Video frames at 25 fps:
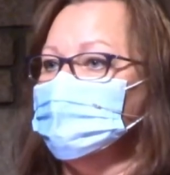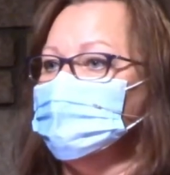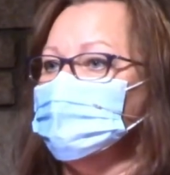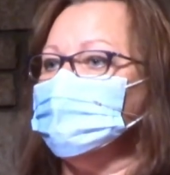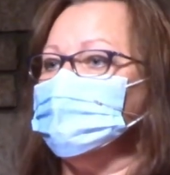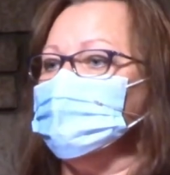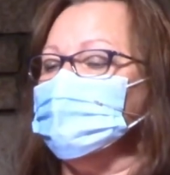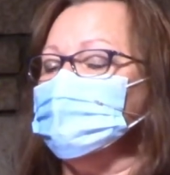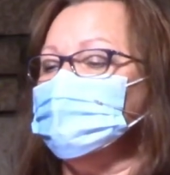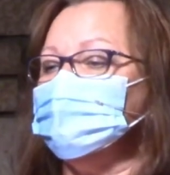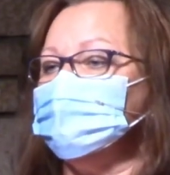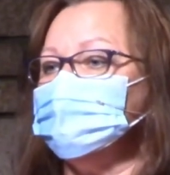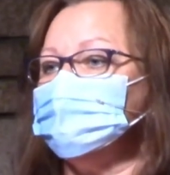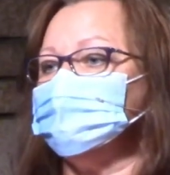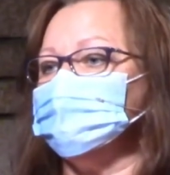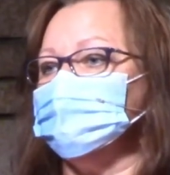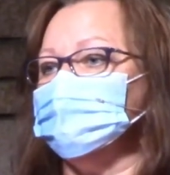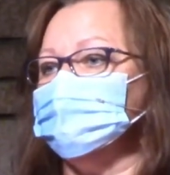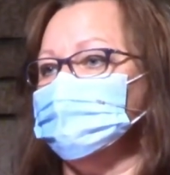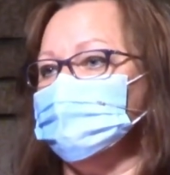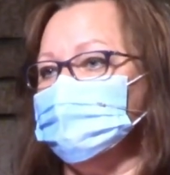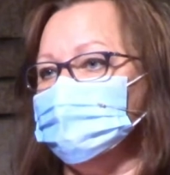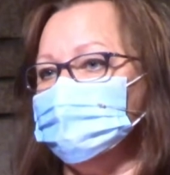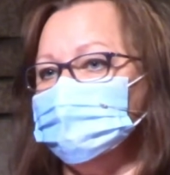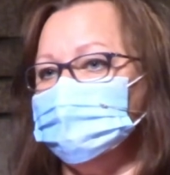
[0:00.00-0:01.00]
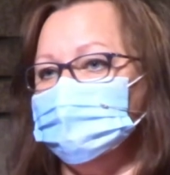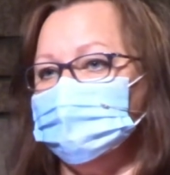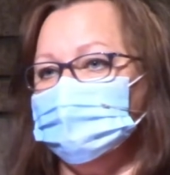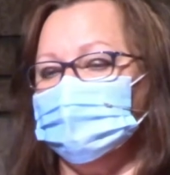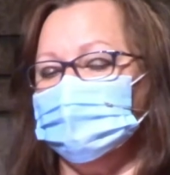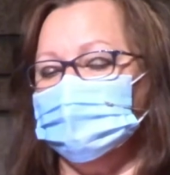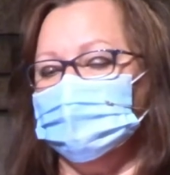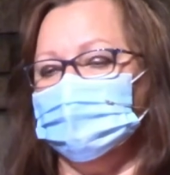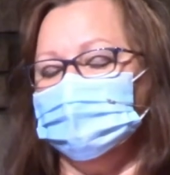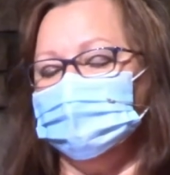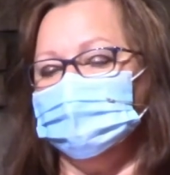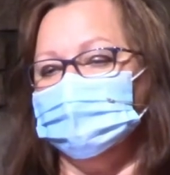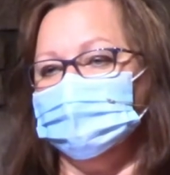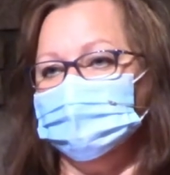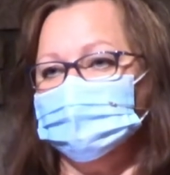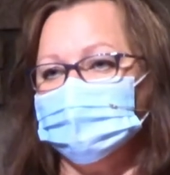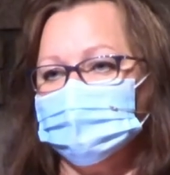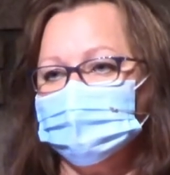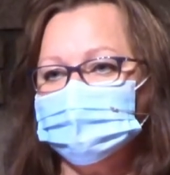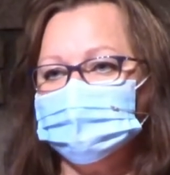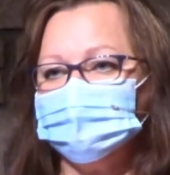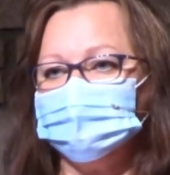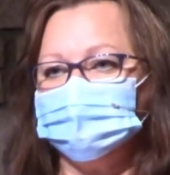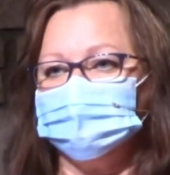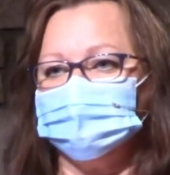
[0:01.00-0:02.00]
When my husband Vince and I
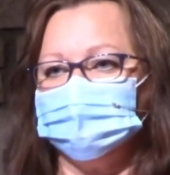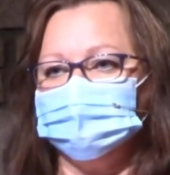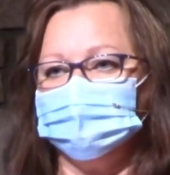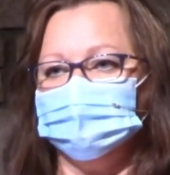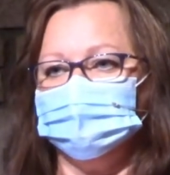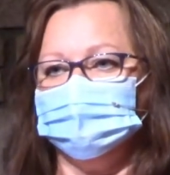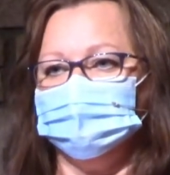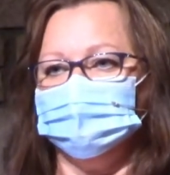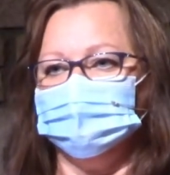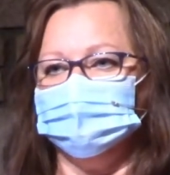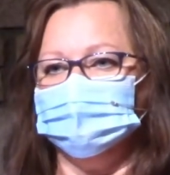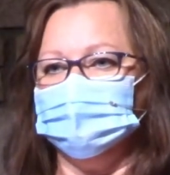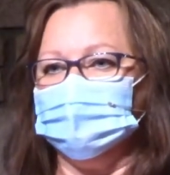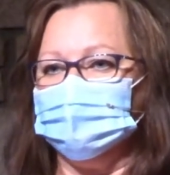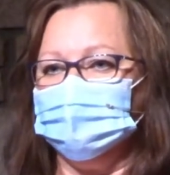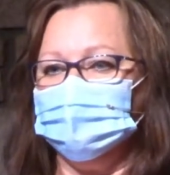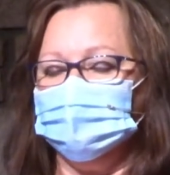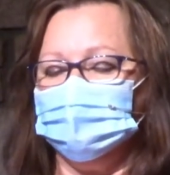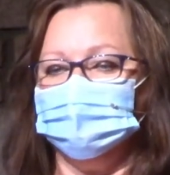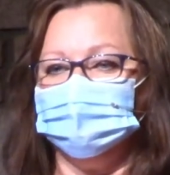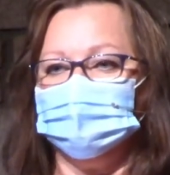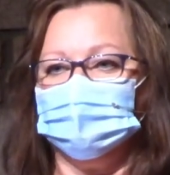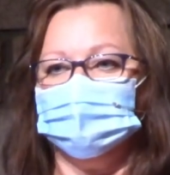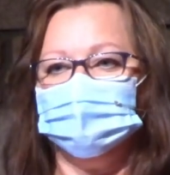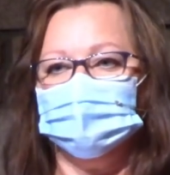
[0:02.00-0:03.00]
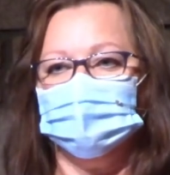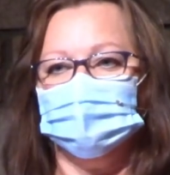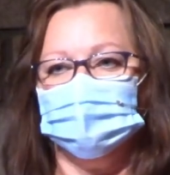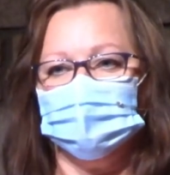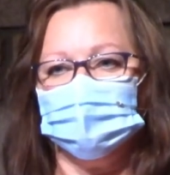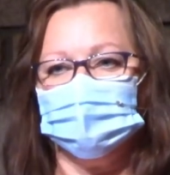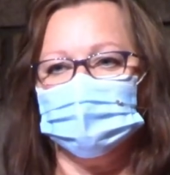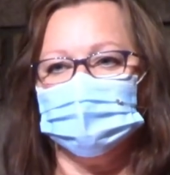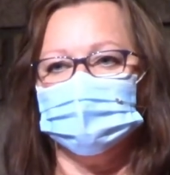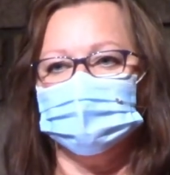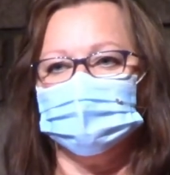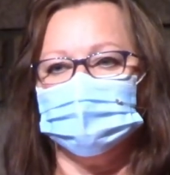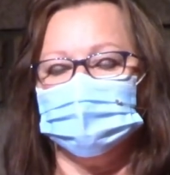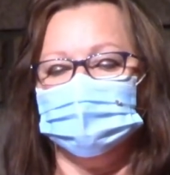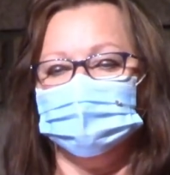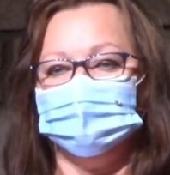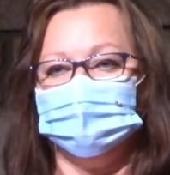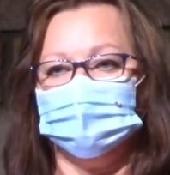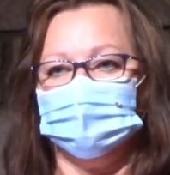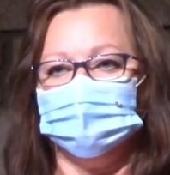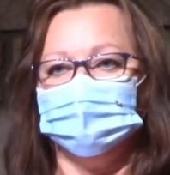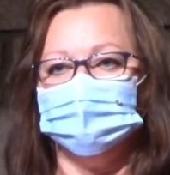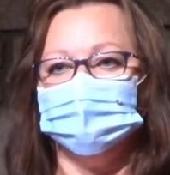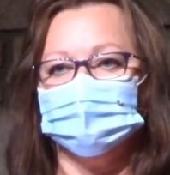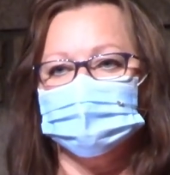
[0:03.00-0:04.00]
first became a part
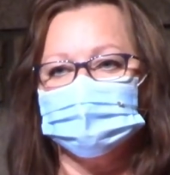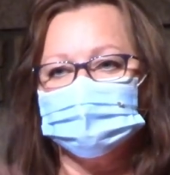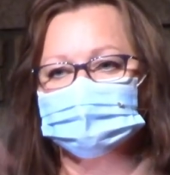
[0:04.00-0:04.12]
of a